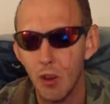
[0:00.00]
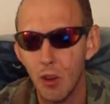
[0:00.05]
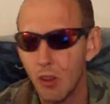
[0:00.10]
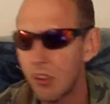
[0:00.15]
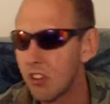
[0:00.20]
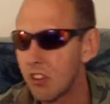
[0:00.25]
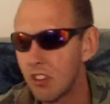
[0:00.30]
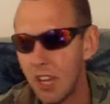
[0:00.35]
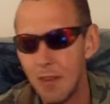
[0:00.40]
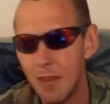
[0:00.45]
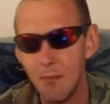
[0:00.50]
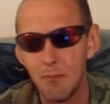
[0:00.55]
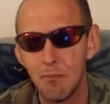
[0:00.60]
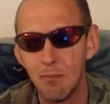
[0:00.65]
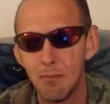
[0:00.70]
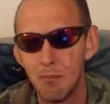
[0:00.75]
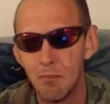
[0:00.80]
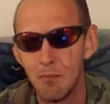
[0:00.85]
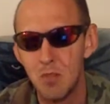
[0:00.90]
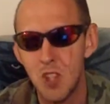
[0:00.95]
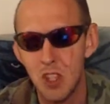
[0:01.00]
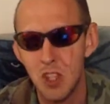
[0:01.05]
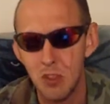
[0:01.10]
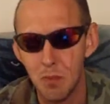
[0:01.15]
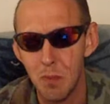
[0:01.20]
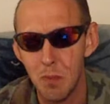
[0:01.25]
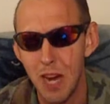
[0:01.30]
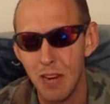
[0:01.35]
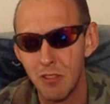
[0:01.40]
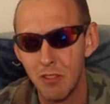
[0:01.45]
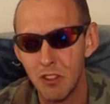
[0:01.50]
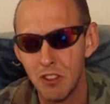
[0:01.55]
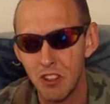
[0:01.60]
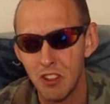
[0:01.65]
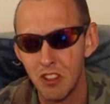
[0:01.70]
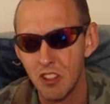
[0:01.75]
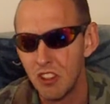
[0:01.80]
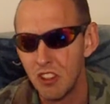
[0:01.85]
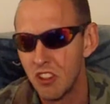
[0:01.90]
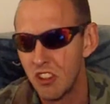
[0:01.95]
You know, this ain't just my
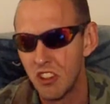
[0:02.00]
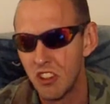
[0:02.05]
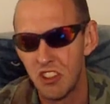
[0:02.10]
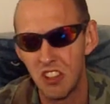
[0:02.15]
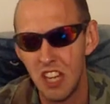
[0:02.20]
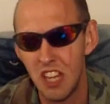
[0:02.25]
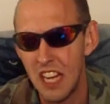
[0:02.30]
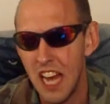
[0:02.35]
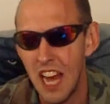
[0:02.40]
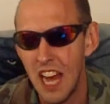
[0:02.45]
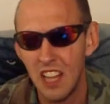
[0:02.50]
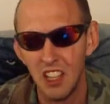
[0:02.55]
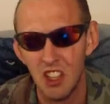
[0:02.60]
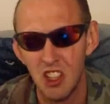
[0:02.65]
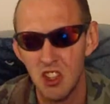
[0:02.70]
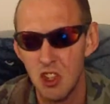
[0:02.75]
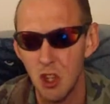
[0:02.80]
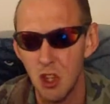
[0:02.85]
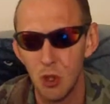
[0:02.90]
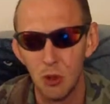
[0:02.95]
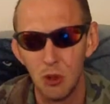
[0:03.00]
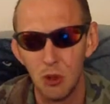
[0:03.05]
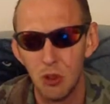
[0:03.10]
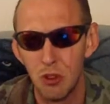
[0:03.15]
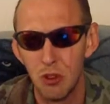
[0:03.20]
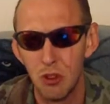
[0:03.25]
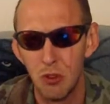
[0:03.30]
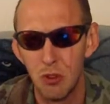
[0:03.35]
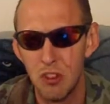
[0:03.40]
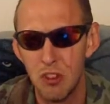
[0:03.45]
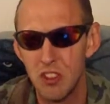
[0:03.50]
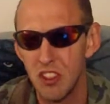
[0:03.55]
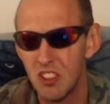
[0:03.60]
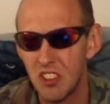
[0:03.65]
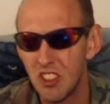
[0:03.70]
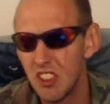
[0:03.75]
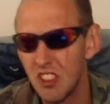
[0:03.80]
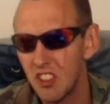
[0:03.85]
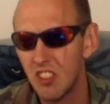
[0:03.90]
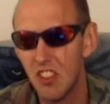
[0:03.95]
resistance. This ain't Alex Jones'
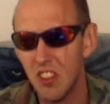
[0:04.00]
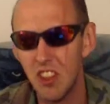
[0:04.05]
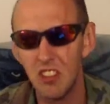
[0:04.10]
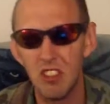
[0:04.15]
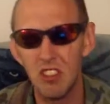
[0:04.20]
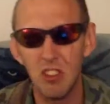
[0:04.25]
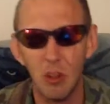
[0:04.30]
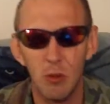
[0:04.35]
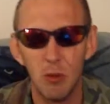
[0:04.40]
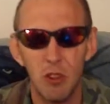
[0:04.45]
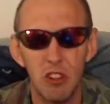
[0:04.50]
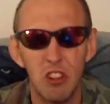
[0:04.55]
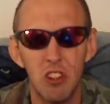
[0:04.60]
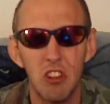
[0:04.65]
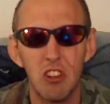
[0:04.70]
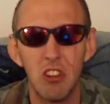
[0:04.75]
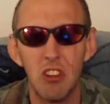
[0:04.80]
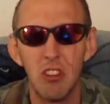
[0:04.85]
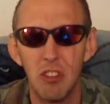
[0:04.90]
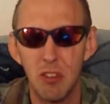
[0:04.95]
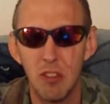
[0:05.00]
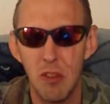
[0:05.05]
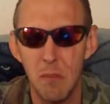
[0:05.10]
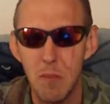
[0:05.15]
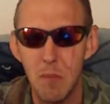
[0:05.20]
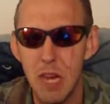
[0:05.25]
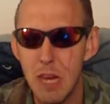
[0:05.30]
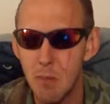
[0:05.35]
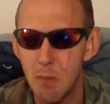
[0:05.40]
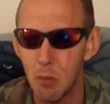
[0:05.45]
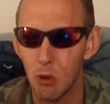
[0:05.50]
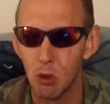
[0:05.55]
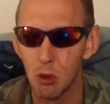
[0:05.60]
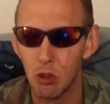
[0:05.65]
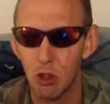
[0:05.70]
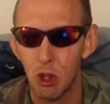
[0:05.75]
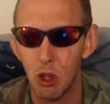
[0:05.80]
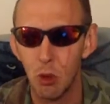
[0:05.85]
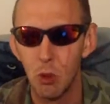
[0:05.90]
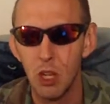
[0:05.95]
resistance. This is a resistance of the
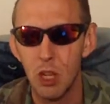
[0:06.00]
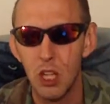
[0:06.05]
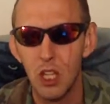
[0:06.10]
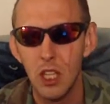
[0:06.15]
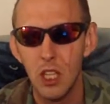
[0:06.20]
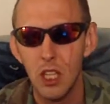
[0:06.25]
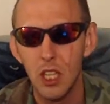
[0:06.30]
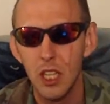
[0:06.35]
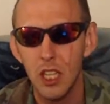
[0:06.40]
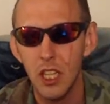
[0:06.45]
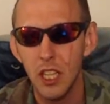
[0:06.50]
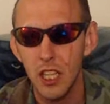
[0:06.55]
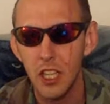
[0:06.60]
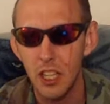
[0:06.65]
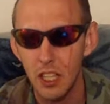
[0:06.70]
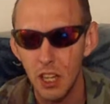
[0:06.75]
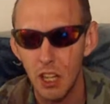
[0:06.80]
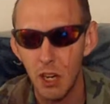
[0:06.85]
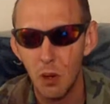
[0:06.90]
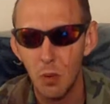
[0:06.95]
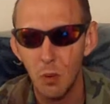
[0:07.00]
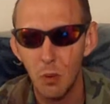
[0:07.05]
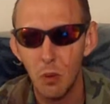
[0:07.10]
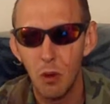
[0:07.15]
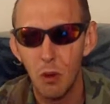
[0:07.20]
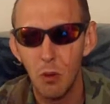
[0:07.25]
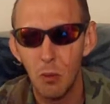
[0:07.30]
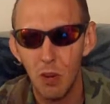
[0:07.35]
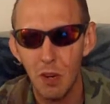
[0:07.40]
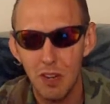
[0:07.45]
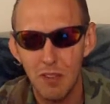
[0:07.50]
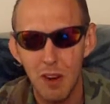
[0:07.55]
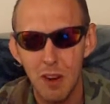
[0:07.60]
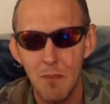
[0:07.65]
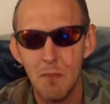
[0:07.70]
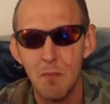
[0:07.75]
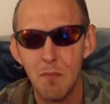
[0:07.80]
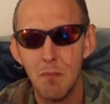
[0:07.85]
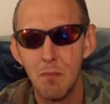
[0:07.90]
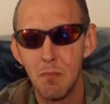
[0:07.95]
people. So, you know, one of
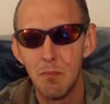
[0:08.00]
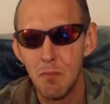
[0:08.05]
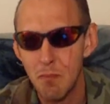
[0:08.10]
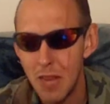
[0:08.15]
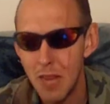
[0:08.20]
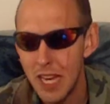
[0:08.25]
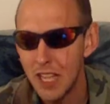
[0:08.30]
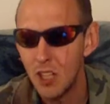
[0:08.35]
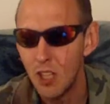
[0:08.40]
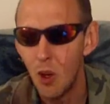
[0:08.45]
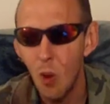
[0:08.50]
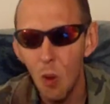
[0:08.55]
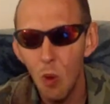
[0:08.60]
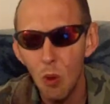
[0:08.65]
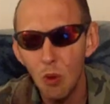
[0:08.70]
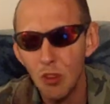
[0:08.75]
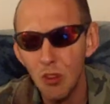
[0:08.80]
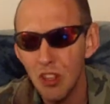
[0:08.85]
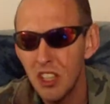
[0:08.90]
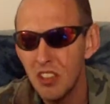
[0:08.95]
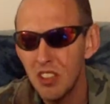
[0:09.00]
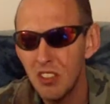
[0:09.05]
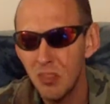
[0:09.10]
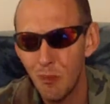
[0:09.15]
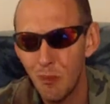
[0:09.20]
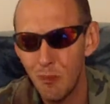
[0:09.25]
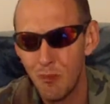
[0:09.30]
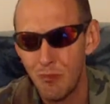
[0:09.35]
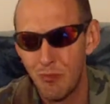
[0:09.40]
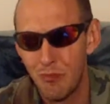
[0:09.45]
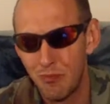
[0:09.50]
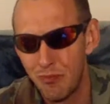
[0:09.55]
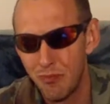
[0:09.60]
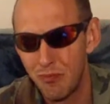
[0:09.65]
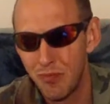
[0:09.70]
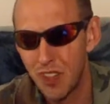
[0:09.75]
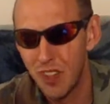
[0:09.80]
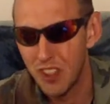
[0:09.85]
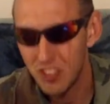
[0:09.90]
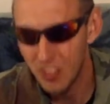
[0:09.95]
our main goals is
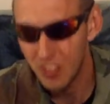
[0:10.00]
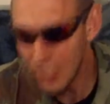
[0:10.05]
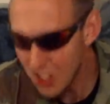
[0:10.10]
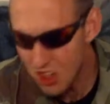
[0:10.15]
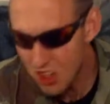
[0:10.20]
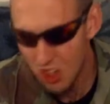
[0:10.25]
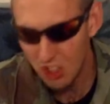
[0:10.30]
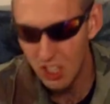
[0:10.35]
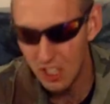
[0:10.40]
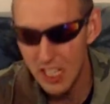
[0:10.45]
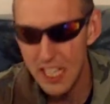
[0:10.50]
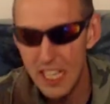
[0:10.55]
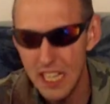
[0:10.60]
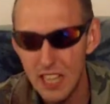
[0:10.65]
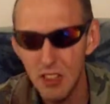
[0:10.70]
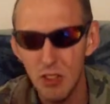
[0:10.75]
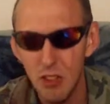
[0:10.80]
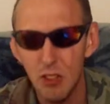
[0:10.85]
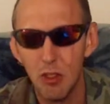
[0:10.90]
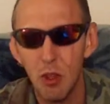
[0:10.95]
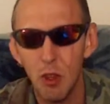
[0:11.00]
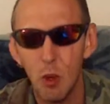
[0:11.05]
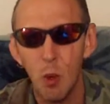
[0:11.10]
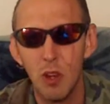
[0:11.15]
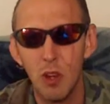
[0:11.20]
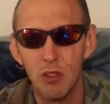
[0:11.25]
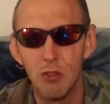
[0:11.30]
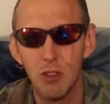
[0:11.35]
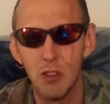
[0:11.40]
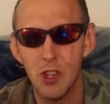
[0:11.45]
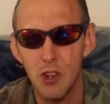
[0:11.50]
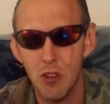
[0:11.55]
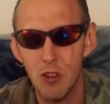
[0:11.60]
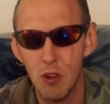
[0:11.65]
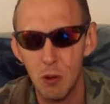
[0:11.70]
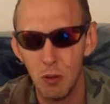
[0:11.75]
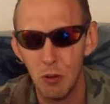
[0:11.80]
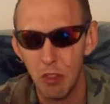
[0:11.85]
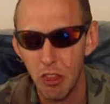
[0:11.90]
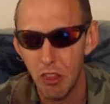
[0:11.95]
essentially the quest for
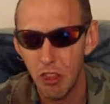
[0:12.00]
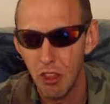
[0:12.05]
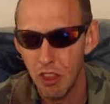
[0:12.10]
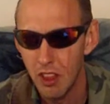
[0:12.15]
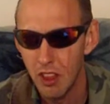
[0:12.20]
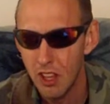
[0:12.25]
truth.